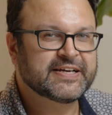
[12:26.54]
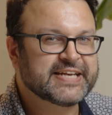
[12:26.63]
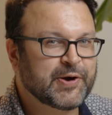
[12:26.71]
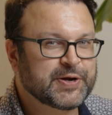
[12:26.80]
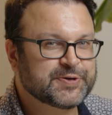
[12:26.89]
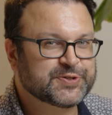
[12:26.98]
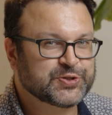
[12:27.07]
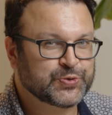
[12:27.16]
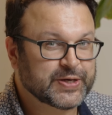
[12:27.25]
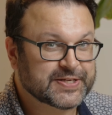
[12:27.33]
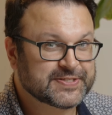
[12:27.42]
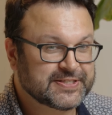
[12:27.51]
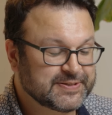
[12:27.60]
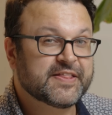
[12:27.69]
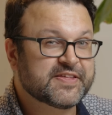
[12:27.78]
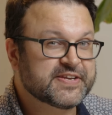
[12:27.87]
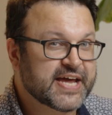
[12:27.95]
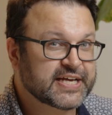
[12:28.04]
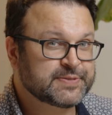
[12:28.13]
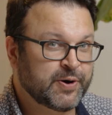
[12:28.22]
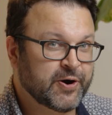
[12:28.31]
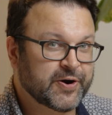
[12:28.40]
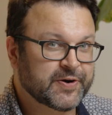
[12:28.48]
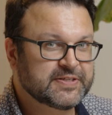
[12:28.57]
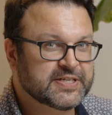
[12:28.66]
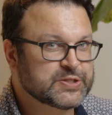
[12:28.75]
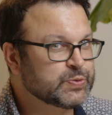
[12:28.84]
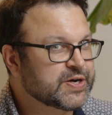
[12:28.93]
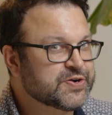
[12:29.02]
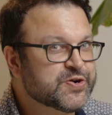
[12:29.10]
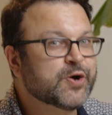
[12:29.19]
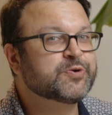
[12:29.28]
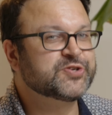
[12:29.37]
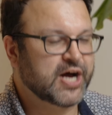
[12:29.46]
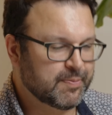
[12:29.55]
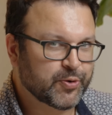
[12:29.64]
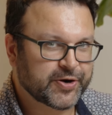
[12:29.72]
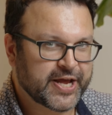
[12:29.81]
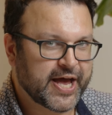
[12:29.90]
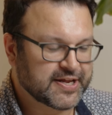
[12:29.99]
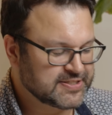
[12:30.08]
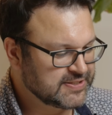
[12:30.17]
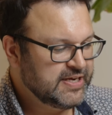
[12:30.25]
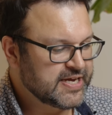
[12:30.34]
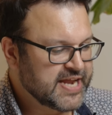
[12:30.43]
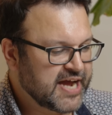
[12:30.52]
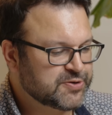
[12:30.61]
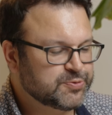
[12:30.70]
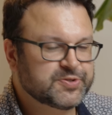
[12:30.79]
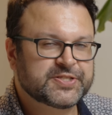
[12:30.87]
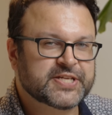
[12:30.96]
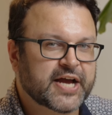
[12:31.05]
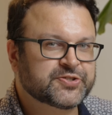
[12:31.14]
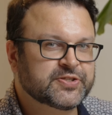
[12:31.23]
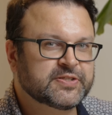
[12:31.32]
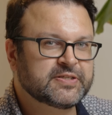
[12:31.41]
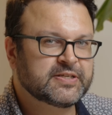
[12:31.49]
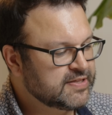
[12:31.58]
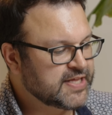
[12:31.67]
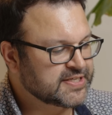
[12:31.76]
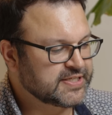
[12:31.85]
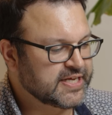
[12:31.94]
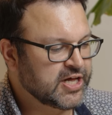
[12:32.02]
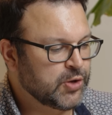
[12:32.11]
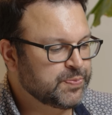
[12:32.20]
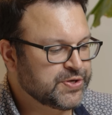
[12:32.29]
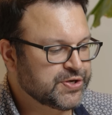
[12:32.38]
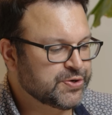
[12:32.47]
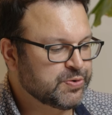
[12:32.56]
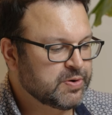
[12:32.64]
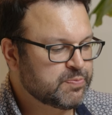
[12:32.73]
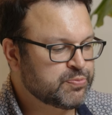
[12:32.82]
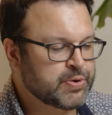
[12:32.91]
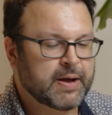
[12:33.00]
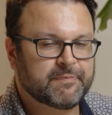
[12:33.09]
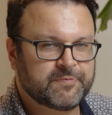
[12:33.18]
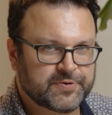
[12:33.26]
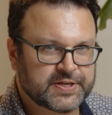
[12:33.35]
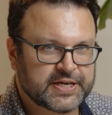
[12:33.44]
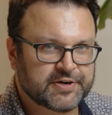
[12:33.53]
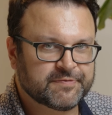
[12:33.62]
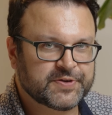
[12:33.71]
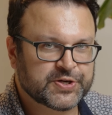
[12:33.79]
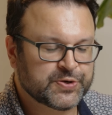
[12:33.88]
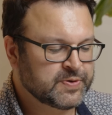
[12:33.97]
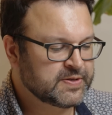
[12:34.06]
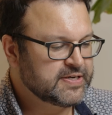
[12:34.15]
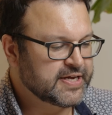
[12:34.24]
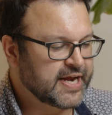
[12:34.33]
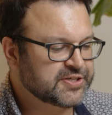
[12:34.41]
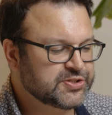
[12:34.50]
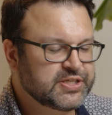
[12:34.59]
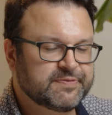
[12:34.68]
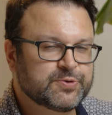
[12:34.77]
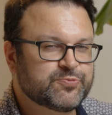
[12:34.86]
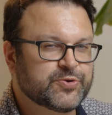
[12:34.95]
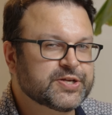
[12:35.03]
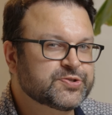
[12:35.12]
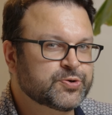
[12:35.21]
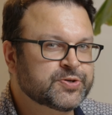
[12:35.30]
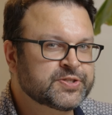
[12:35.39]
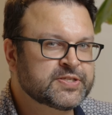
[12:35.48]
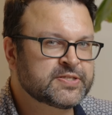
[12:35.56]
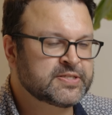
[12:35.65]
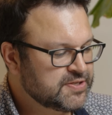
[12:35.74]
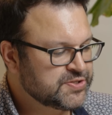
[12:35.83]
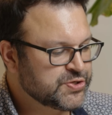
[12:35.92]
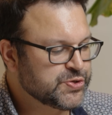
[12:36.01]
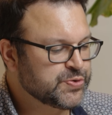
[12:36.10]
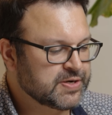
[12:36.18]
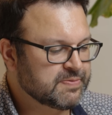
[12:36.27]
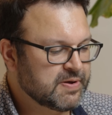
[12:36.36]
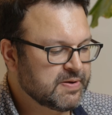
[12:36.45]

Now here's the twist. The next part is what no job board has. An actual section that's going to help you prep for the interview and actually give you resources so you can